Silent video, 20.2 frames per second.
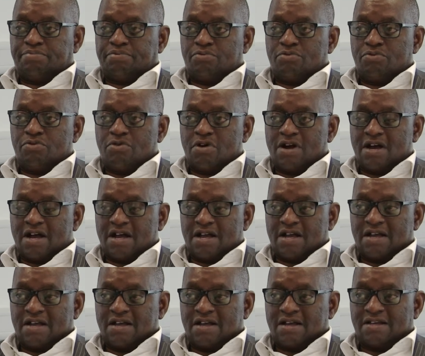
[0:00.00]
poor
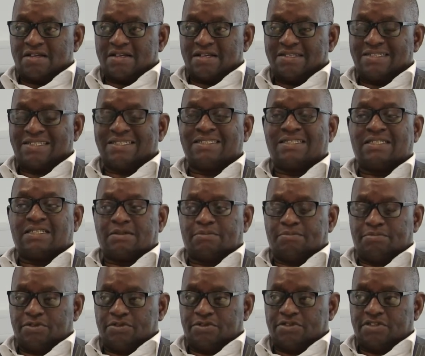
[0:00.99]

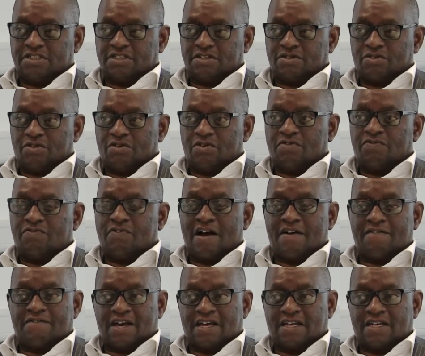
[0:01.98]
distribution of
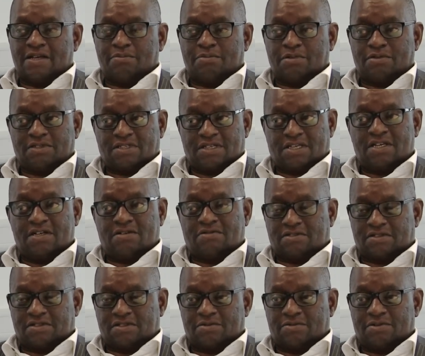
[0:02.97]
available
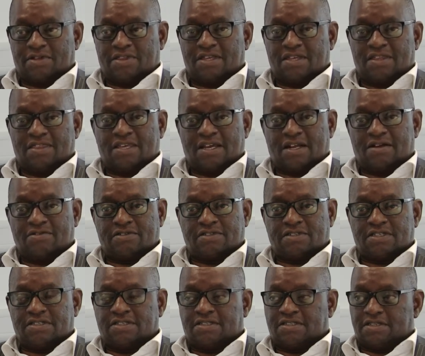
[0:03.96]
skills within the health
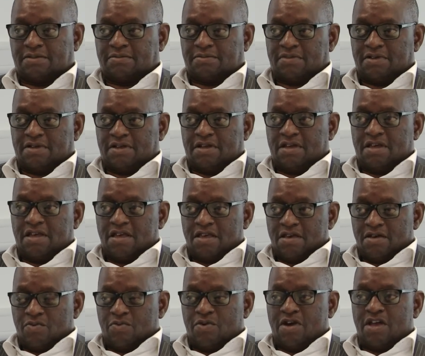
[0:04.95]
system,
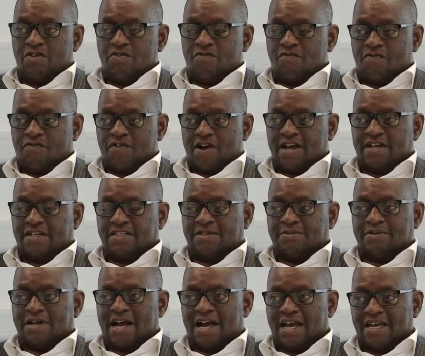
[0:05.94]
where you
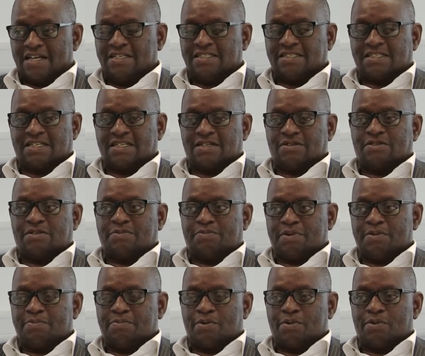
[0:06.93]
find highly skilled
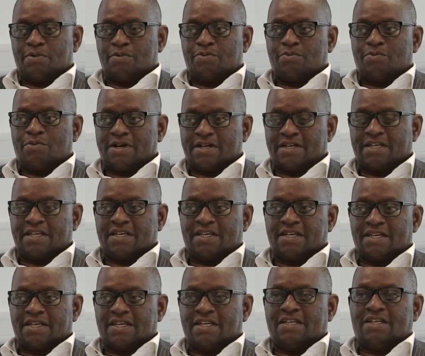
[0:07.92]
people
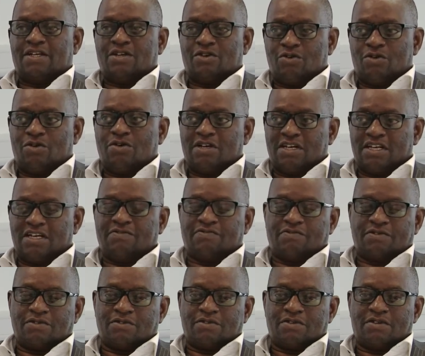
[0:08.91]
working in
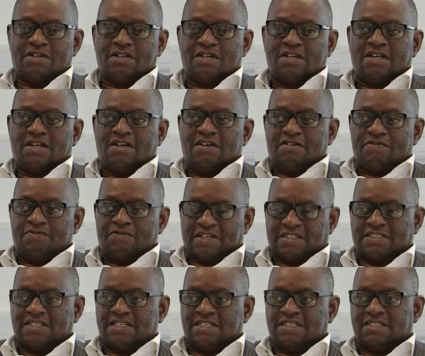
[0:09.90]
low-level
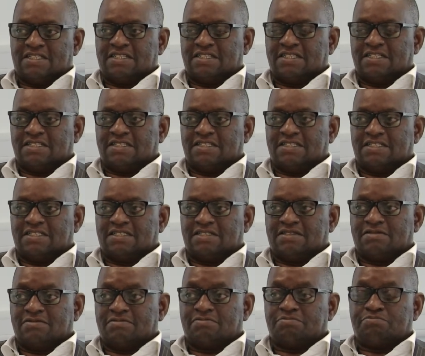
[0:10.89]

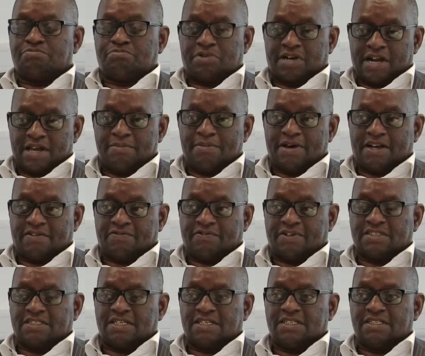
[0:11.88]
facilities, primary
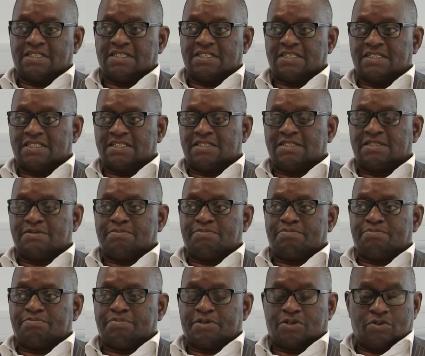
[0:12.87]
facilities,
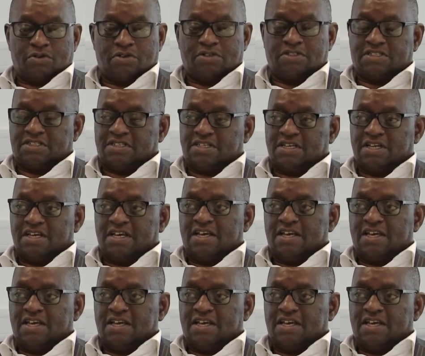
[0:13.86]
because